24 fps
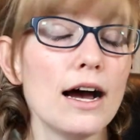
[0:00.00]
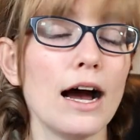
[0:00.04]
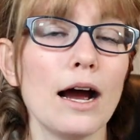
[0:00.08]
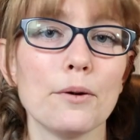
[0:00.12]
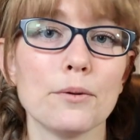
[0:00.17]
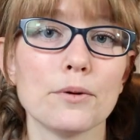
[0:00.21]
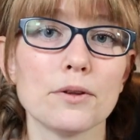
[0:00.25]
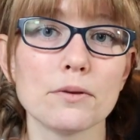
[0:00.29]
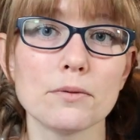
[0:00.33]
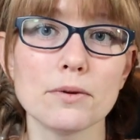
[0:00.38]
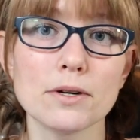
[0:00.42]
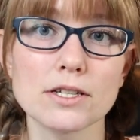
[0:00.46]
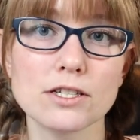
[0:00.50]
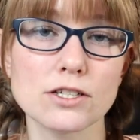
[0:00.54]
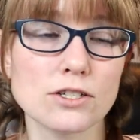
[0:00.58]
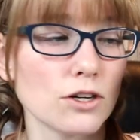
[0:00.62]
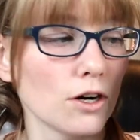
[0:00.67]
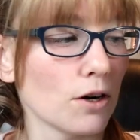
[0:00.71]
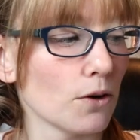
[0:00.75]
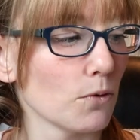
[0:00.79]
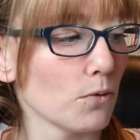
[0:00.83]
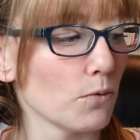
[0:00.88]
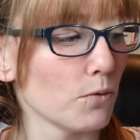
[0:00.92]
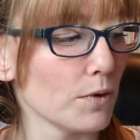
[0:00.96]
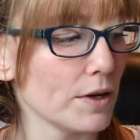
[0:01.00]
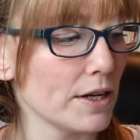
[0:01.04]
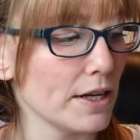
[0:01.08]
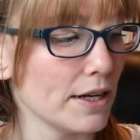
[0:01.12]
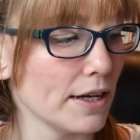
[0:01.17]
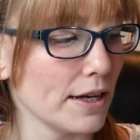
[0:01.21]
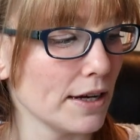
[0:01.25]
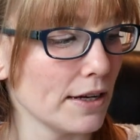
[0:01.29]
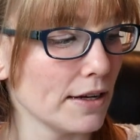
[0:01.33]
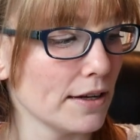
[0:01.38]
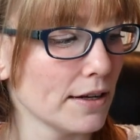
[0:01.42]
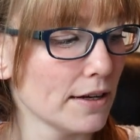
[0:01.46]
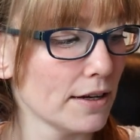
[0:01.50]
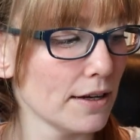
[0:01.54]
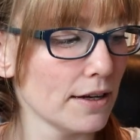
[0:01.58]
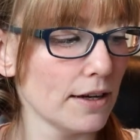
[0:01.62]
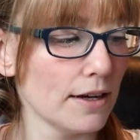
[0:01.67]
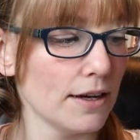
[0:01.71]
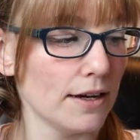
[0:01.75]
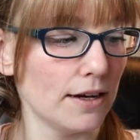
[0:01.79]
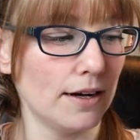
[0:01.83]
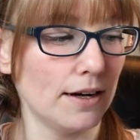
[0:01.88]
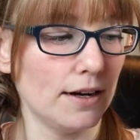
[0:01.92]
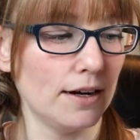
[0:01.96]
I really want to start reading
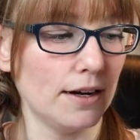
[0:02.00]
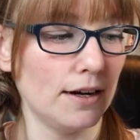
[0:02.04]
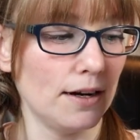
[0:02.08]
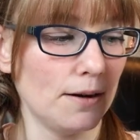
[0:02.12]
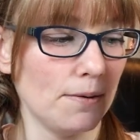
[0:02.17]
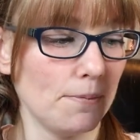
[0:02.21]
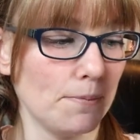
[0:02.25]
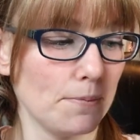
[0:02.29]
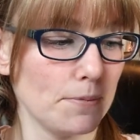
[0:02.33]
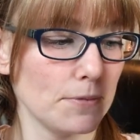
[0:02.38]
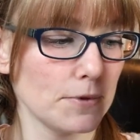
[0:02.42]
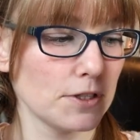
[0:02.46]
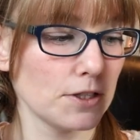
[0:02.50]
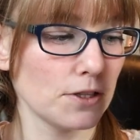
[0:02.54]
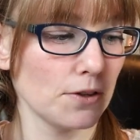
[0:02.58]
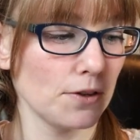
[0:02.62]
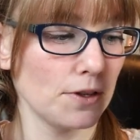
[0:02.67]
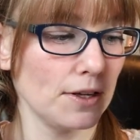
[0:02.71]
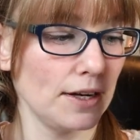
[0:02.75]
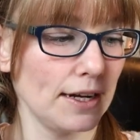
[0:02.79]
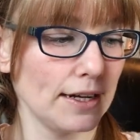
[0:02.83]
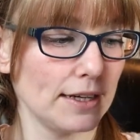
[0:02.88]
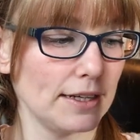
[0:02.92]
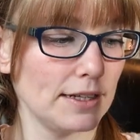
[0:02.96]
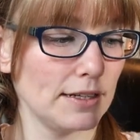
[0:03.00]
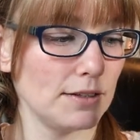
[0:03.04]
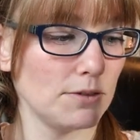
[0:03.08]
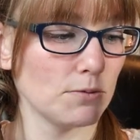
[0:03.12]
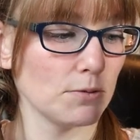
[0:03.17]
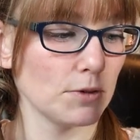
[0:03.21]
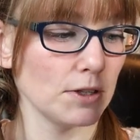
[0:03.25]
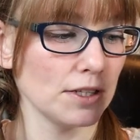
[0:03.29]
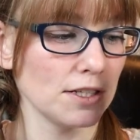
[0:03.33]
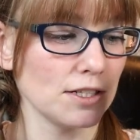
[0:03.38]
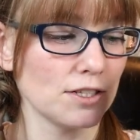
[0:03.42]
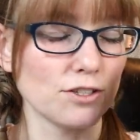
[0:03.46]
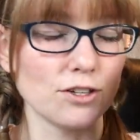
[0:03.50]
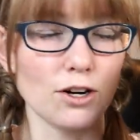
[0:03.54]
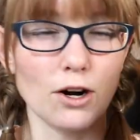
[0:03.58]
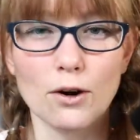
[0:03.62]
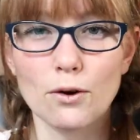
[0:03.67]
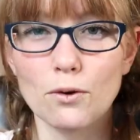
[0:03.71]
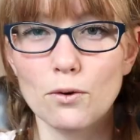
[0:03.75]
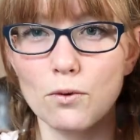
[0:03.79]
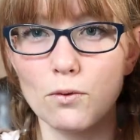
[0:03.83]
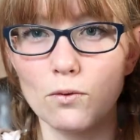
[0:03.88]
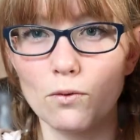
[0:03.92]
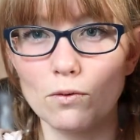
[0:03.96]
so that I can really
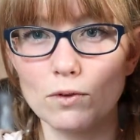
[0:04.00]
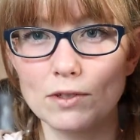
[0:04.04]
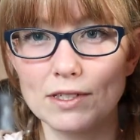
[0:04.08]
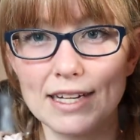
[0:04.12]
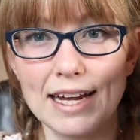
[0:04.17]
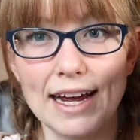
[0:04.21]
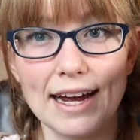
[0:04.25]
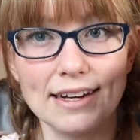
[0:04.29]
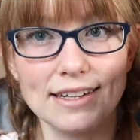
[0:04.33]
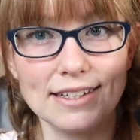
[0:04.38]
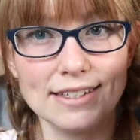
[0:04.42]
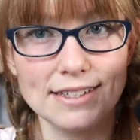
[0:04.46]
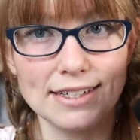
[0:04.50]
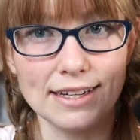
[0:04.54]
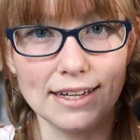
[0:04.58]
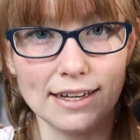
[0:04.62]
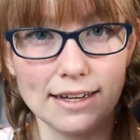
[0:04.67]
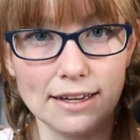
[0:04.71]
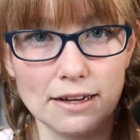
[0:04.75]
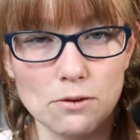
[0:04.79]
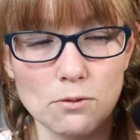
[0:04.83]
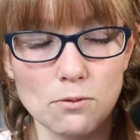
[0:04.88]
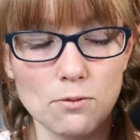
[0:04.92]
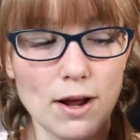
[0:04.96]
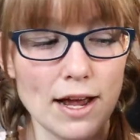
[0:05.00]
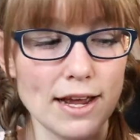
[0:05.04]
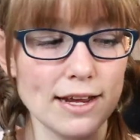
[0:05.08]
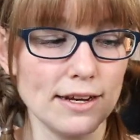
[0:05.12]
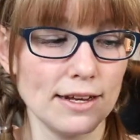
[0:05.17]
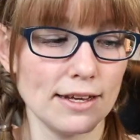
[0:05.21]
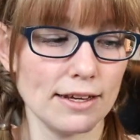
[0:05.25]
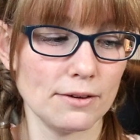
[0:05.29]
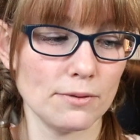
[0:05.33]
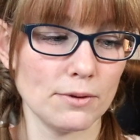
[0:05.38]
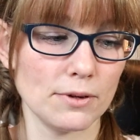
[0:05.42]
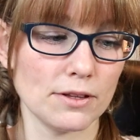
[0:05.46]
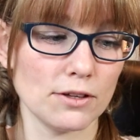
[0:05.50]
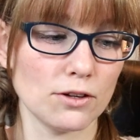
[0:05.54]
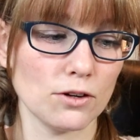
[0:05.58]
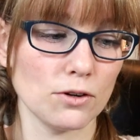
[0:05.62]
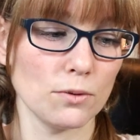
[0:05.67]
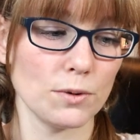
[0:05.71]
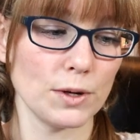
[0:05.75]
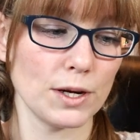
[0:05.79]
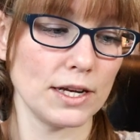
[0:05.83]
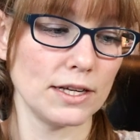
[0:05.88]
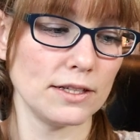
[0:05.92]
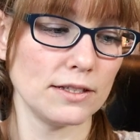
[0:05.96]
start texting and writing with
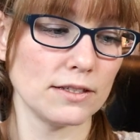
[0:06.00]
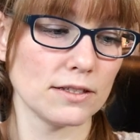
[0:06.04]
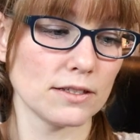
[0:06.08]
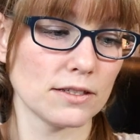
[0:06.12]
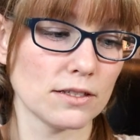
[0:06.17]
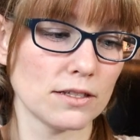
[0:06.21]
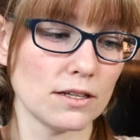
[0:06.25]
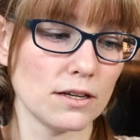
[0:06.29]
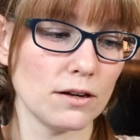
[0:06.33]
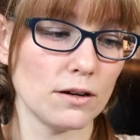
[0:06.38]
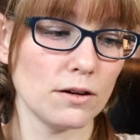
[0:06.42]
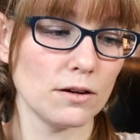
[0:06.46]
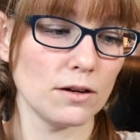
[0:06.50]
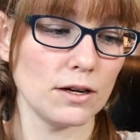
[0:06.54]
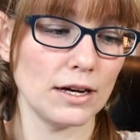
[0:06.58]
Koreans.